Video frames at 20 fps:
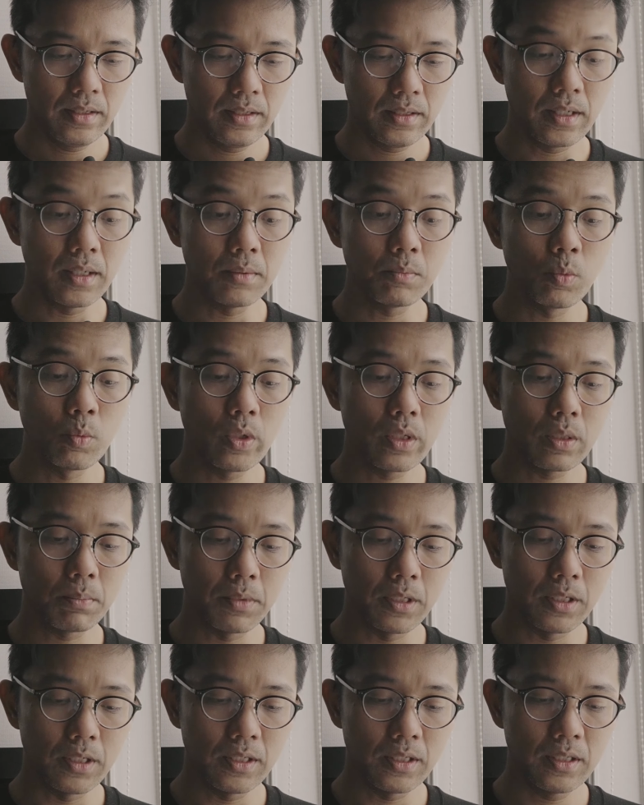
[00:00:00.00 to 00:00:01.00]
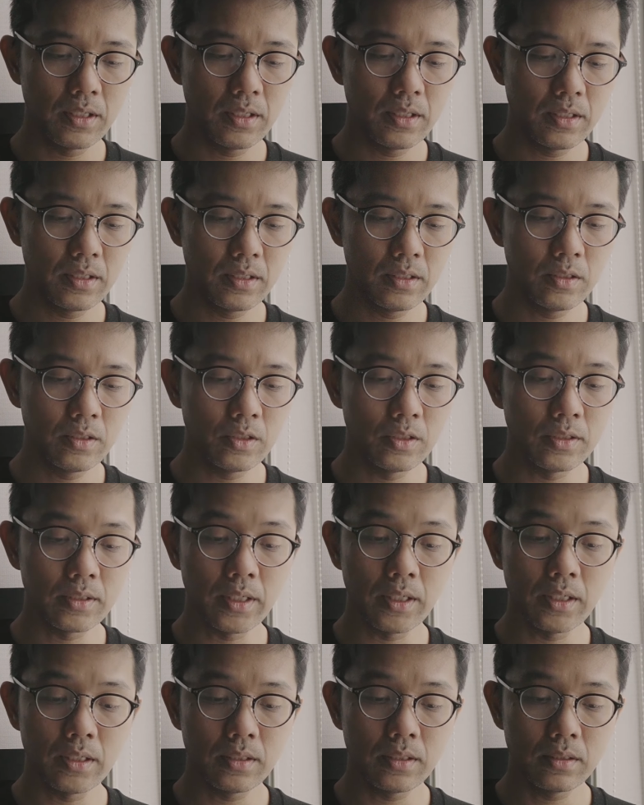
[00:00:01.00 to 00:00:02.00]
Come with me she
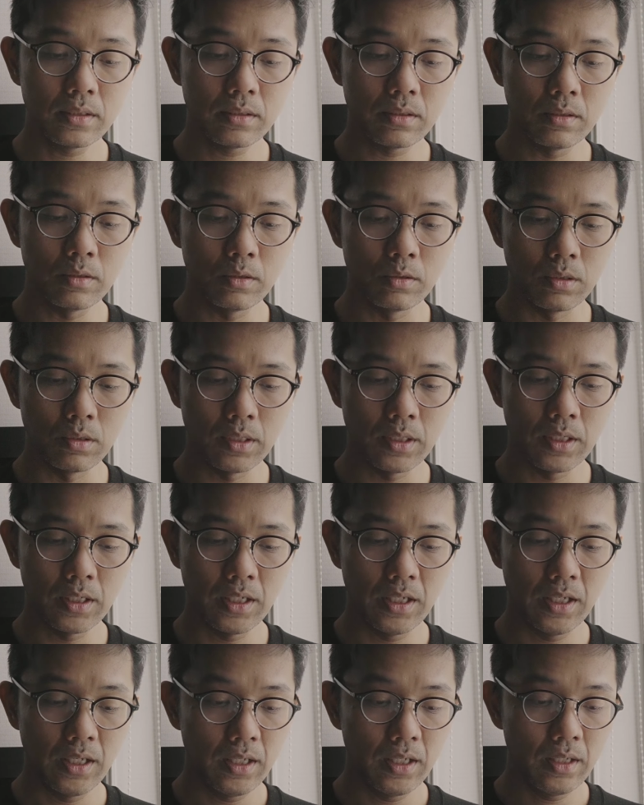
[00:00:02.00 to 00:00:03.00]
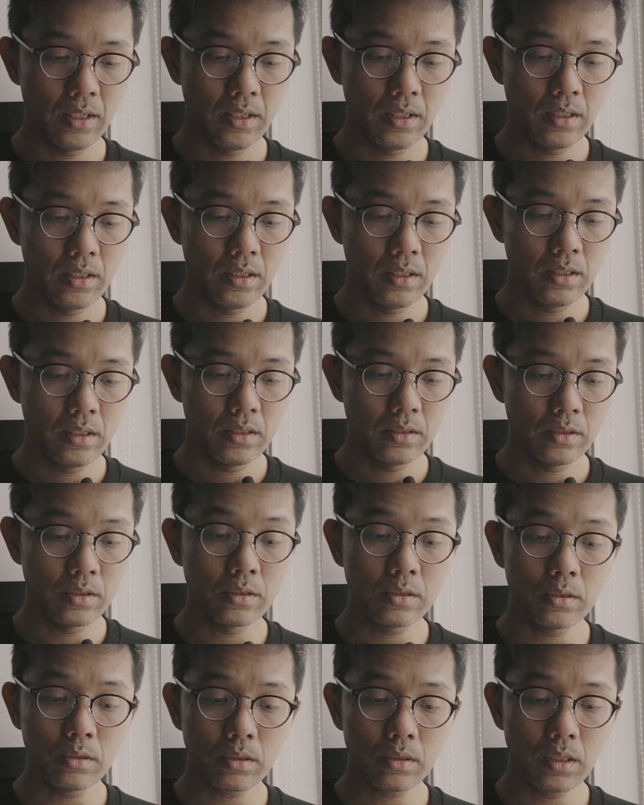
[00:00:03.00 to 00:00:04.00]
said to Duny. She
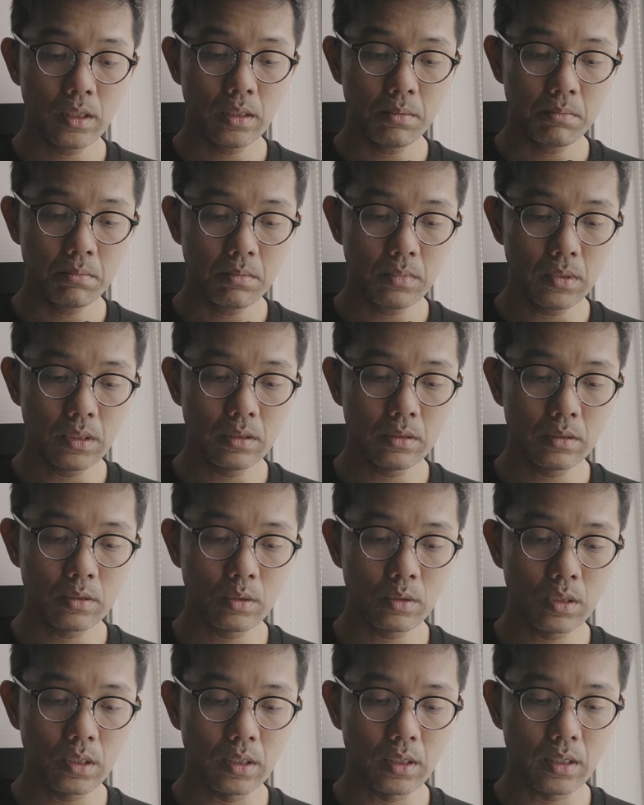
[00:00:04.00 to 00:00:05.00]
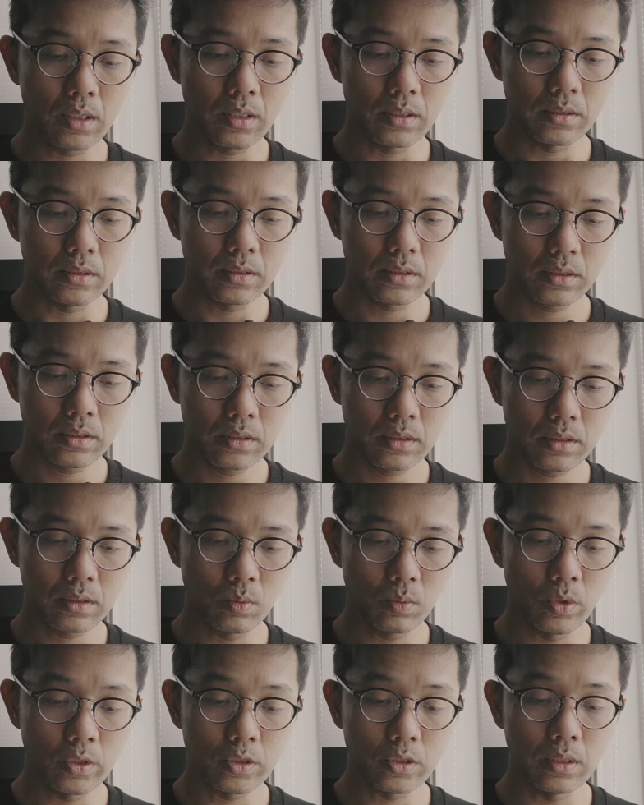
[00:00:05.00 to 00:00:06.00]
took him into her hut
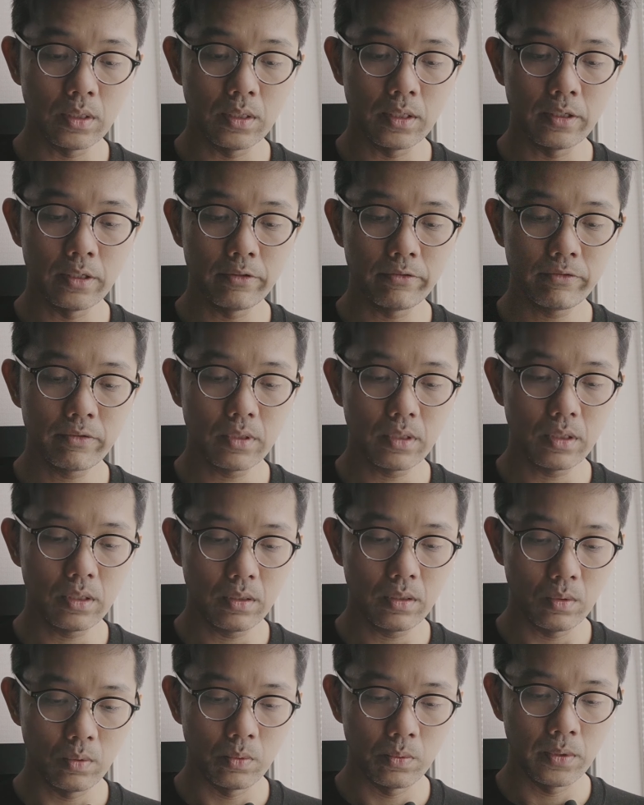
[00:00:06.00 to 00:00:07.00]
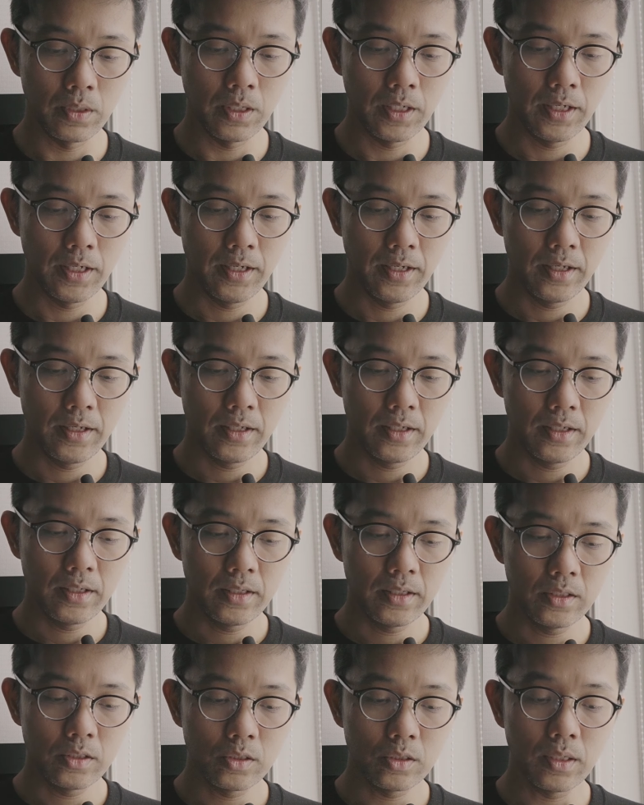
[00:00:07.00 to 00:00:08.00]
where she lived alone.
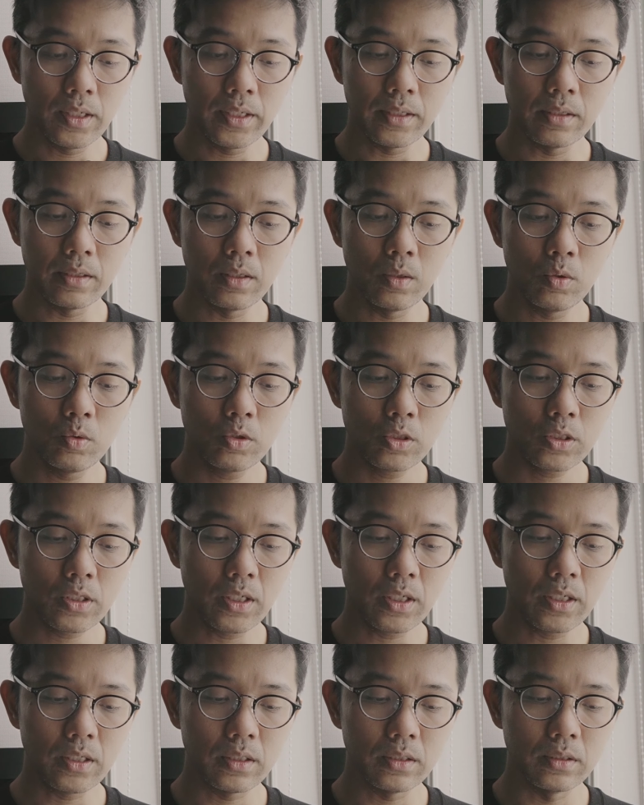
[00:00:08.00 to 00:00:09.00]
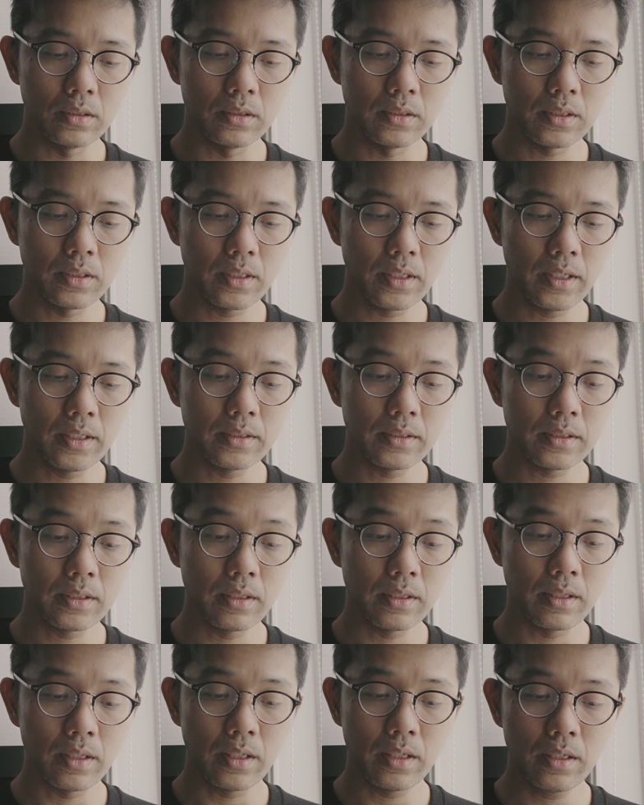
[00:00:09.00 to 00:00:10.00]
She let no child enter
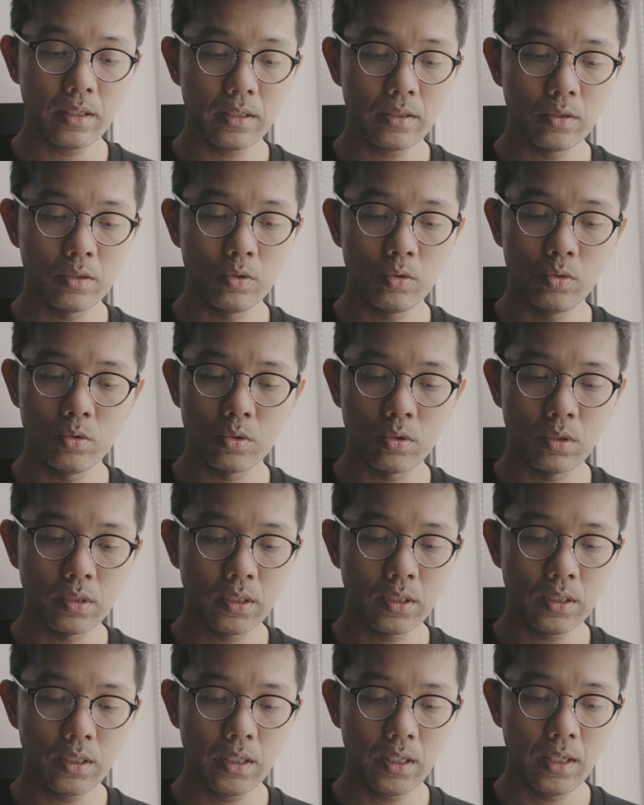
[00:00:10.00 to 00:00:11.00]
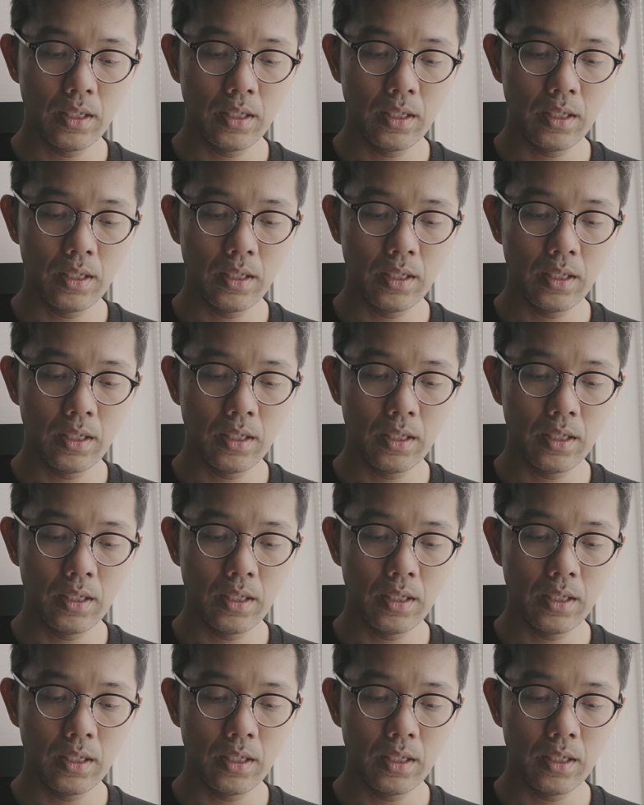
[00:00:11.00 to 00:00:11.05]
there usually,